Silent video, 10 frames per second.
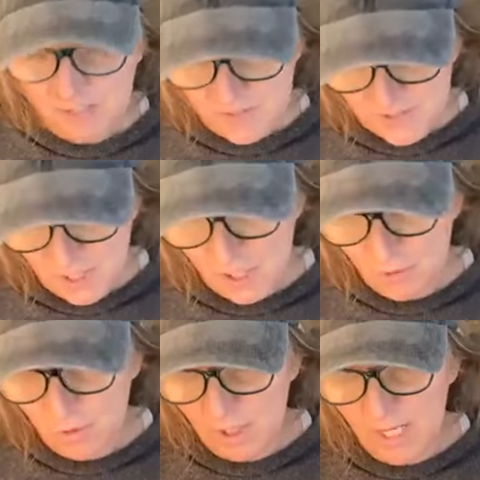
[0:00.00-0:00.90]

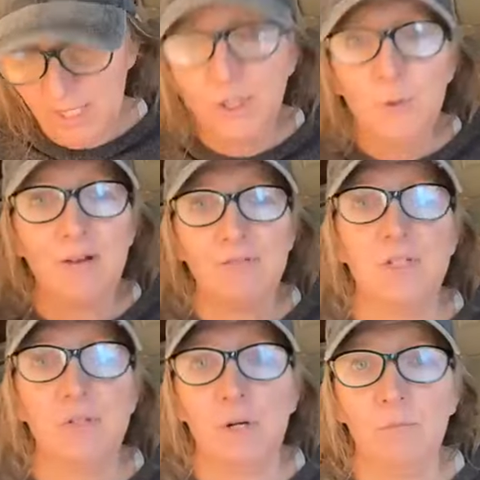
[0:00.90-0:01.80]
So, and you have to
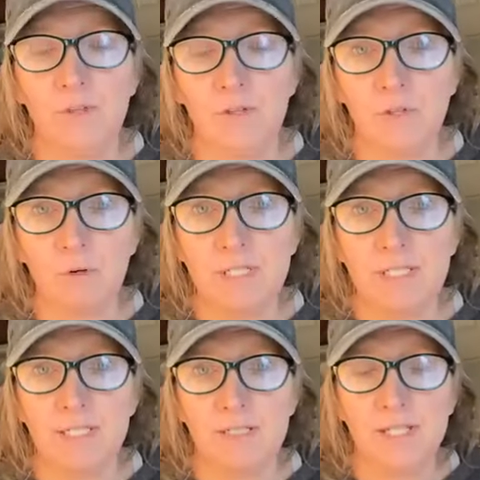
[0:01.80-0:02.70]
do it with
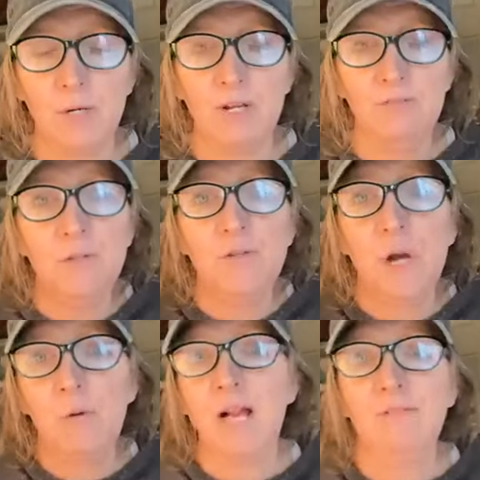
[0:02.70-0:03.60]
authority. So if you
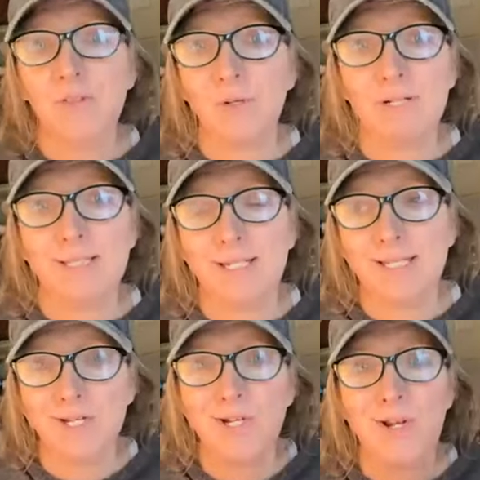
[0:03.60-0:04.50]
don't have authority,
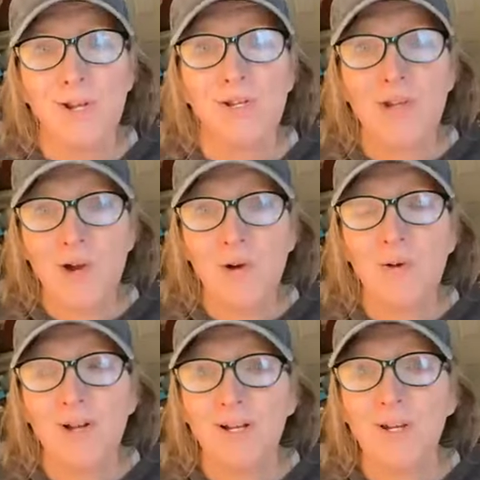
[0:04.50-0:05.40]
then
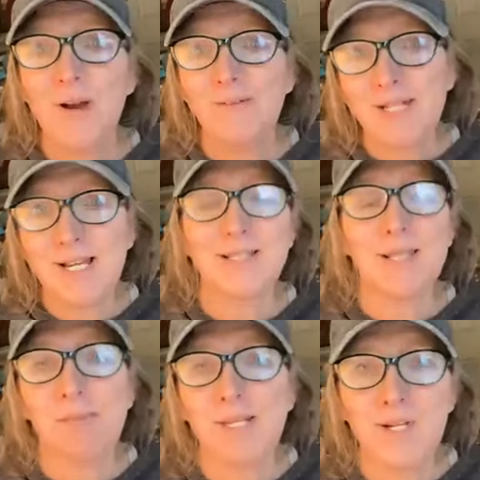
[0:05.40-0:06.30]
no, you have to get
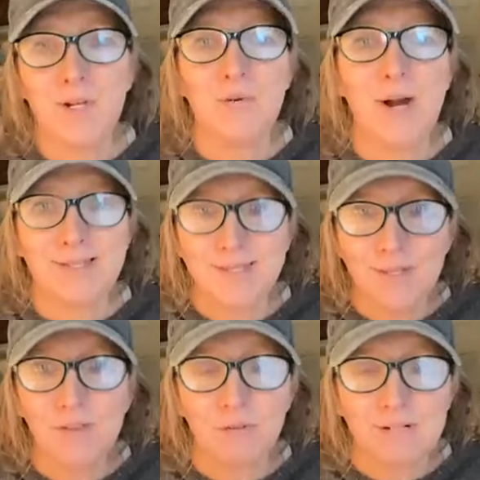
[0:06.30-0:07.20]
somebody who has the
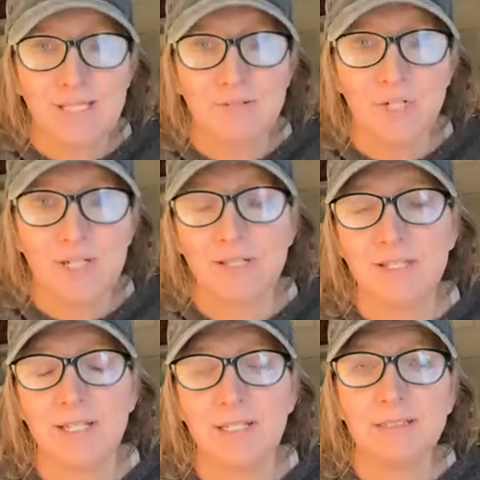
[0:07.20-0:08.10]
authority of
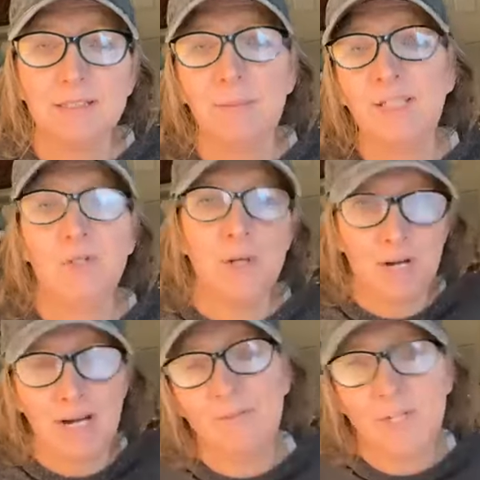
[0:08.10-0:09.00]
Jesus. And it doesn't mean you
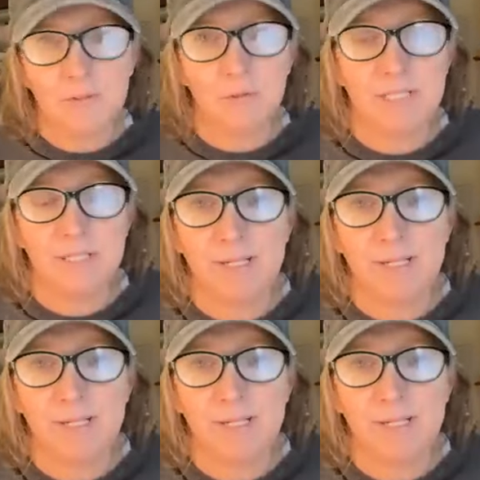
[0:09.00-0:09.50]
don't have the authority.